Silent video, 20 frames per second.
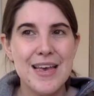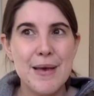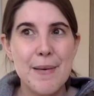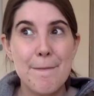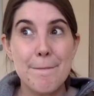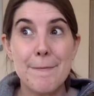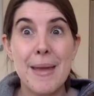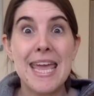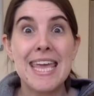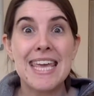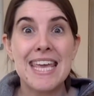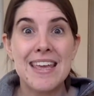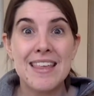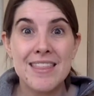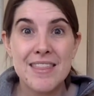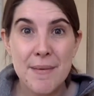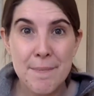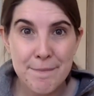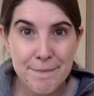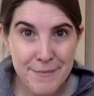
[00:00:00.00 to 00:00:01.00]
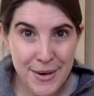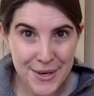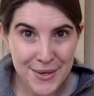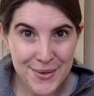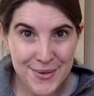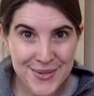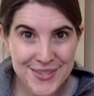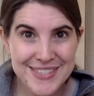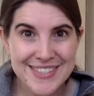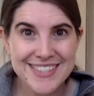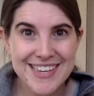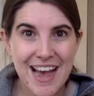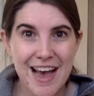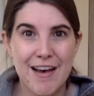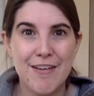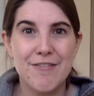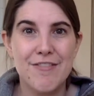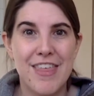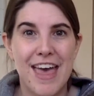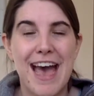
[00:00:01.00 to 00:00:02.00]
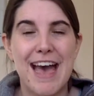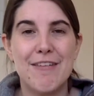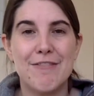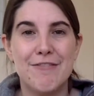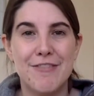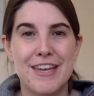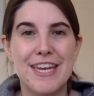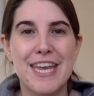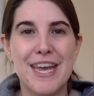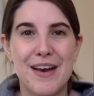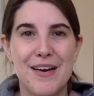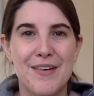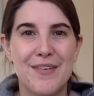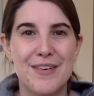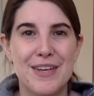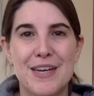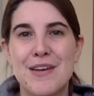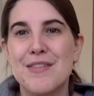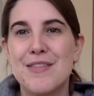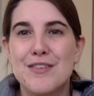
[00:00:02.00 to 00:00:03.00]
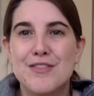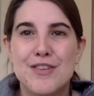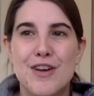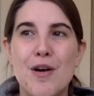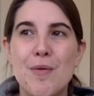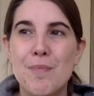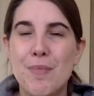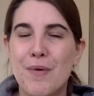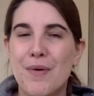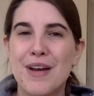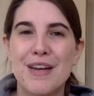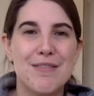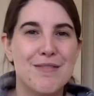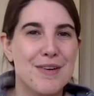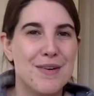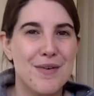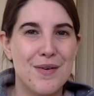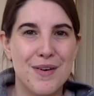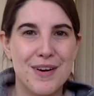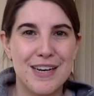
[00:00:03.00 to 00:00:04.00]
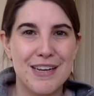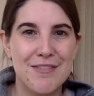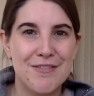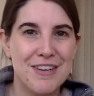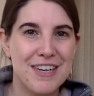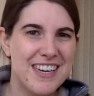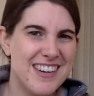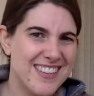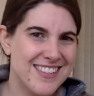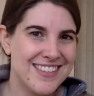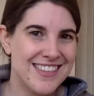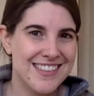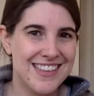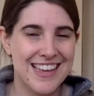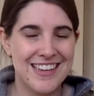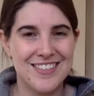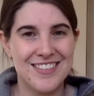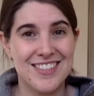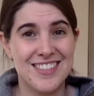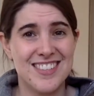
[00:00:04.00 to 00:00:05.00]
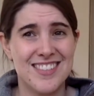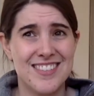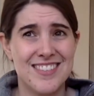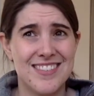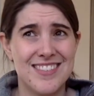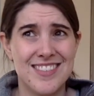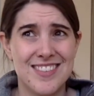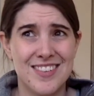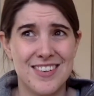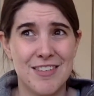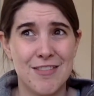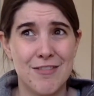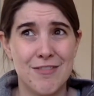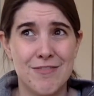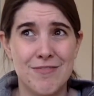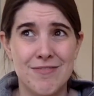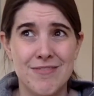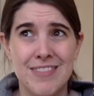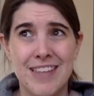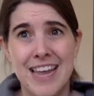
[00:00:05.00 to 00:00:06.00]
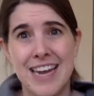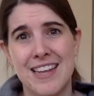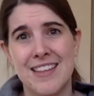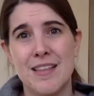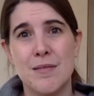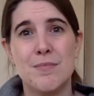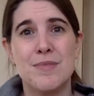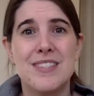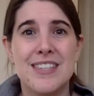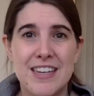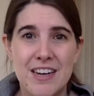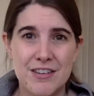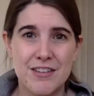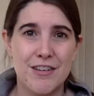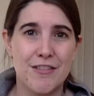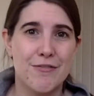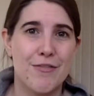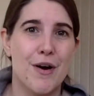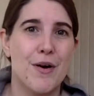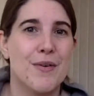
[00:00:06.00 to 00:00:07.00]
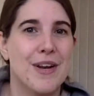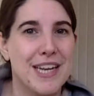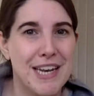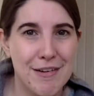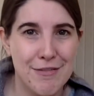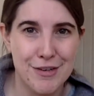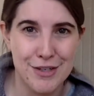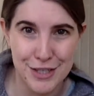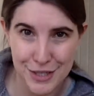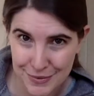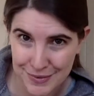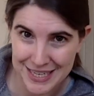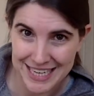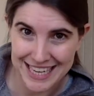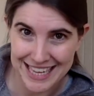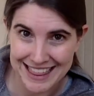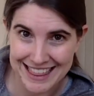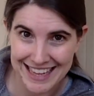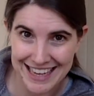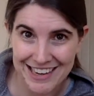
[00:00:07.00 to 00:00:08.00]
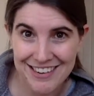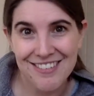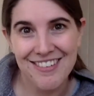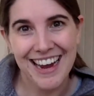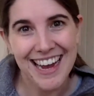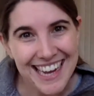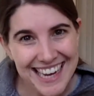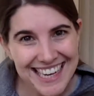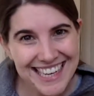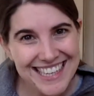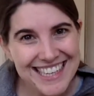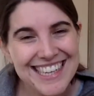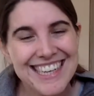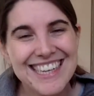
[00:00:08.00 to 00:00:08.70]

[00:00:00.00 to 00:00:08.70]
making the most of that video. There's no point recording videos and then just sort of letting them sit on your phone and never do anything, right?